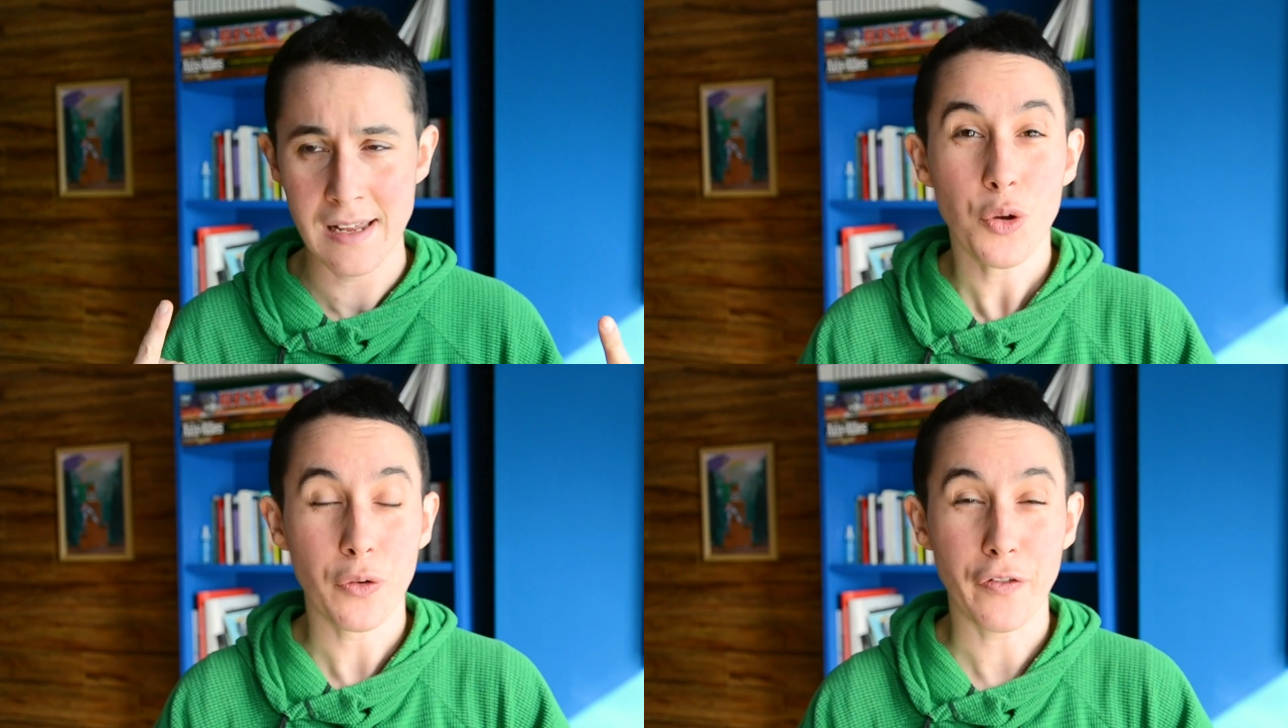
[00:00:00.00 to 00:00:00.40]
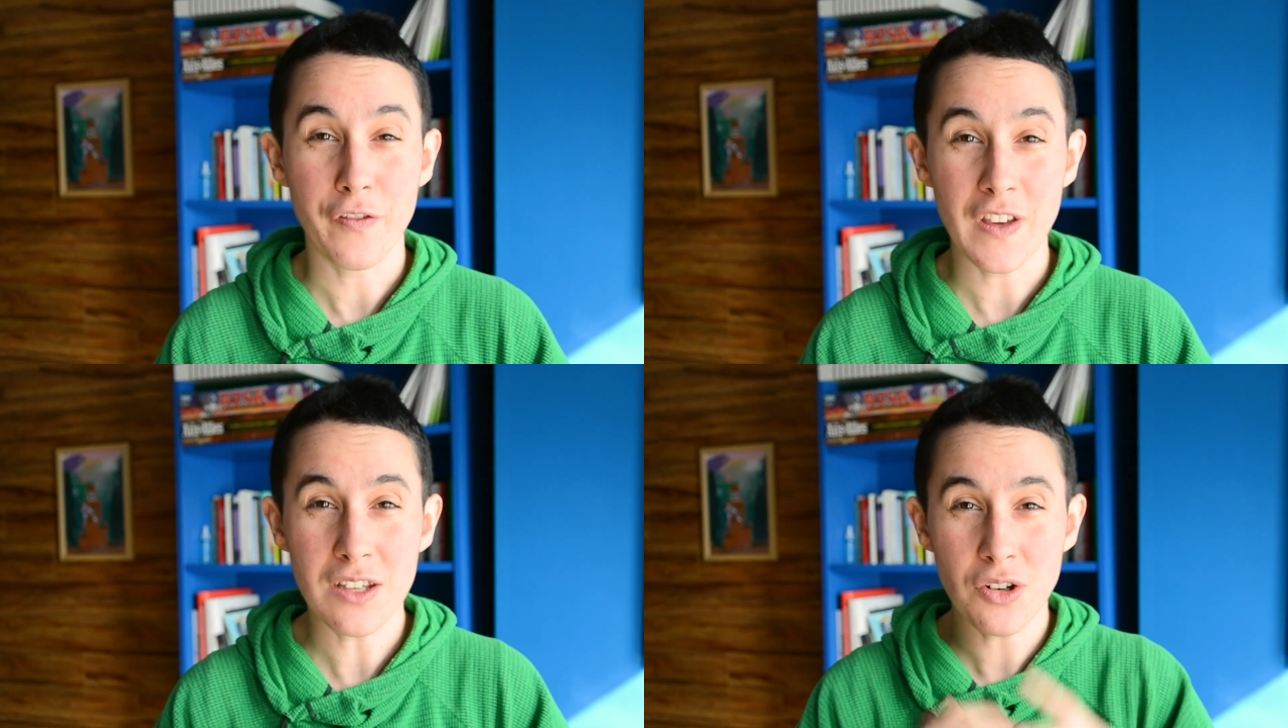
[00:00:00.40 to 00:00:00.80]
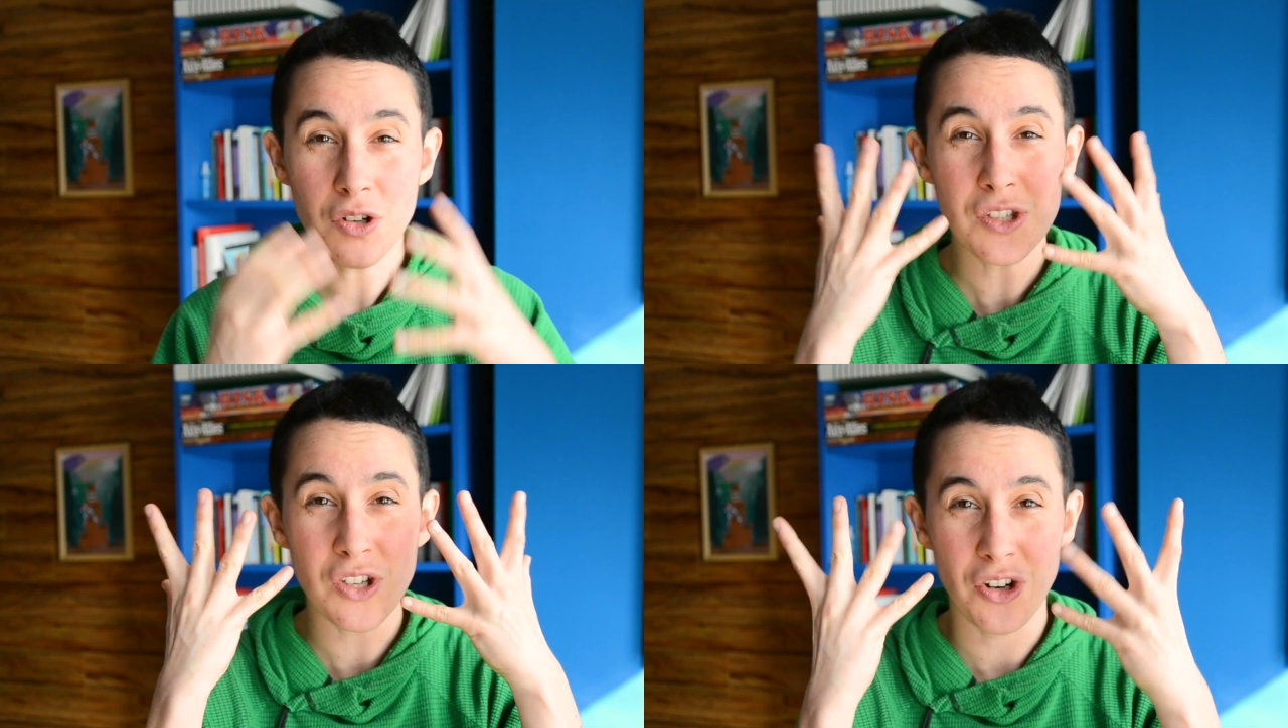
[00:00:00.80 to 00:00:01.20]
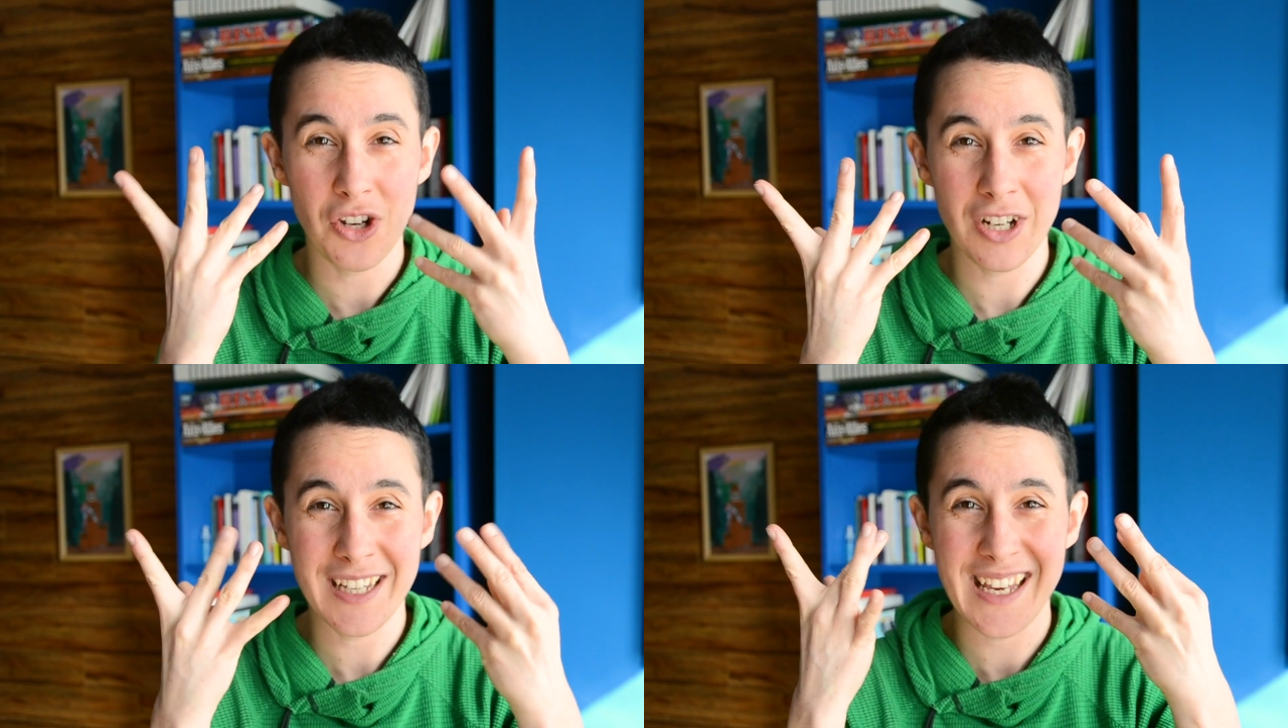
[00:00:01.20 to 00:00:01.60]
Your fingers are
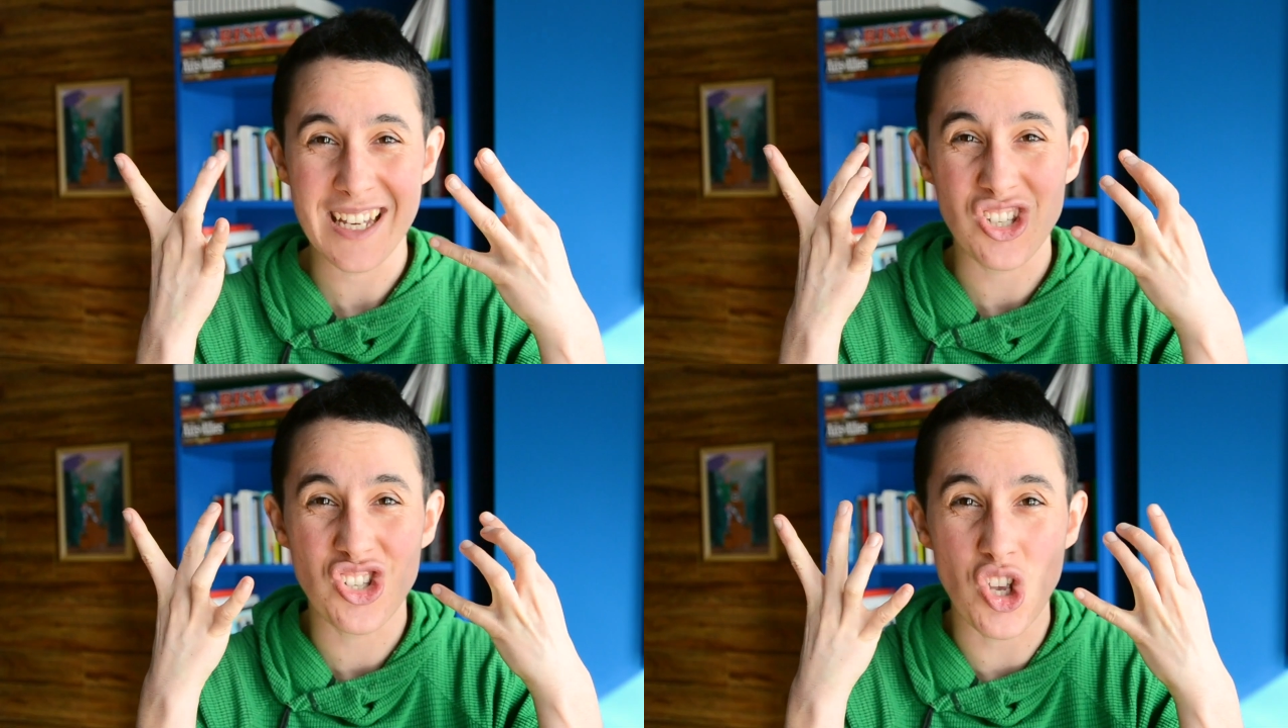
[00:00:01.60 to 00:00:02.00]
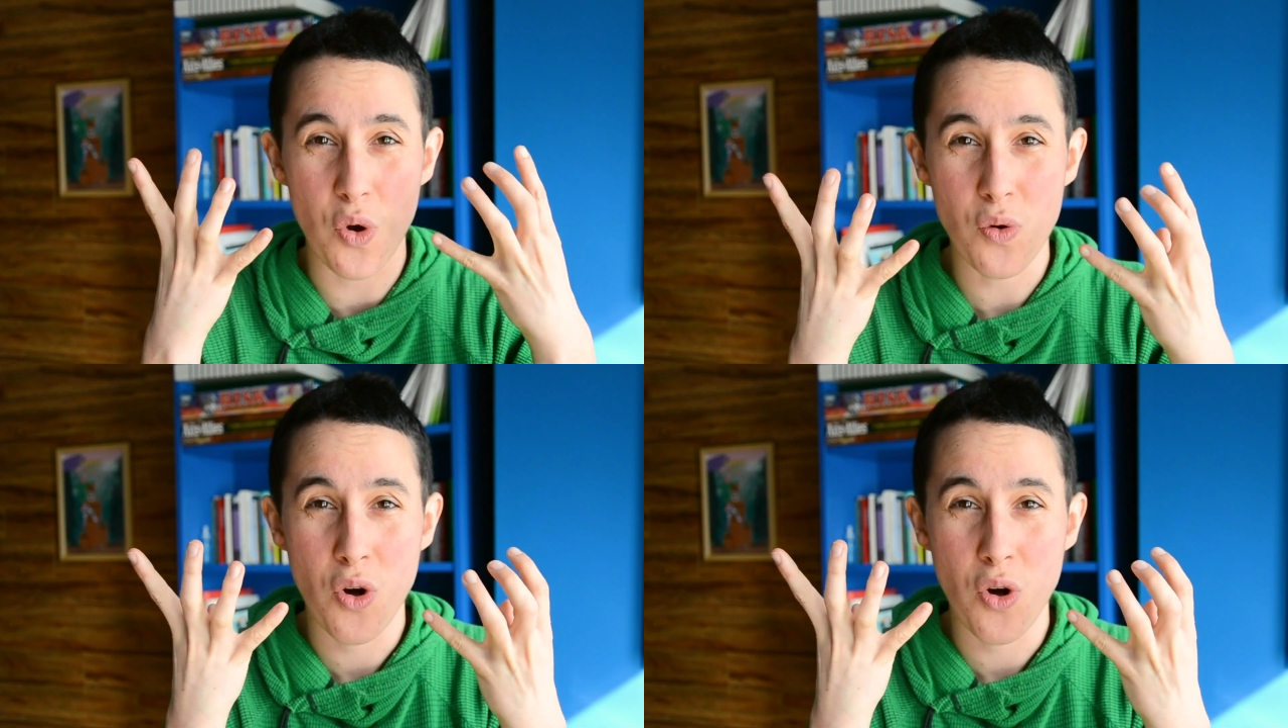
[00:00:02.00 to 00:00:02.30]
gonna get so